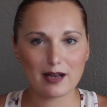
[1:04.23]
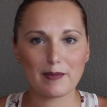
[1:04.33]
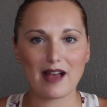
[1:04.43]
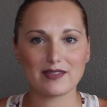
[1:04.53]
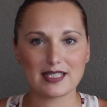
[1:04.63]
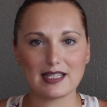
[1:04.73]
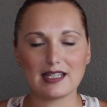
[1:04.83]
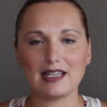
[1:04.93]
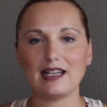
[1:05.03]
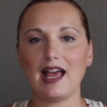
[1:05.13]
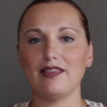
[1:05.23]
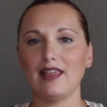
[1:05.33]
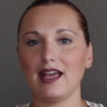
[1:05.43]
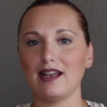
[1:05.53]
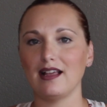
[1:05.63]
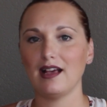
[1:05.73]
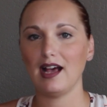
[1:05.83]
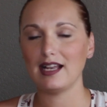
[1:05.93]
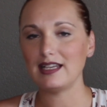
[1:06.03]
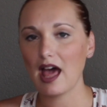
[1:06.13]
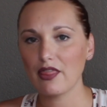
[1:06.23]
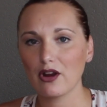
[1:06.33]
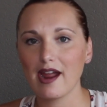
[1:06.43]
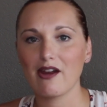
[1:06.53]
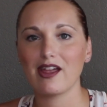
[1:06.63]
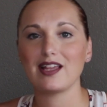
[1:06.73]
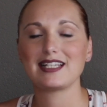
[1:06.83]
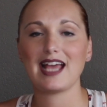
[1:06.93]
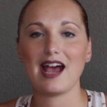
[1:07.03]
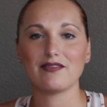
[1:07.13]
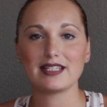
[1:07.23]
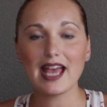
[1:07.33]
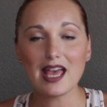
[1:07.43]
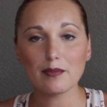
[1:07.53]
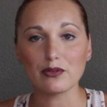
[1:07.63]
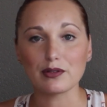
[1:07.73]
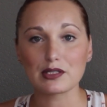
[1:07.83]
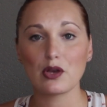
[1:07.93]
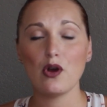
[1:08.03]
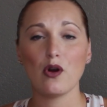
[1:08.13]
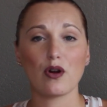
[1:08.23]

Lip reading: to have seating and then another area to have tables?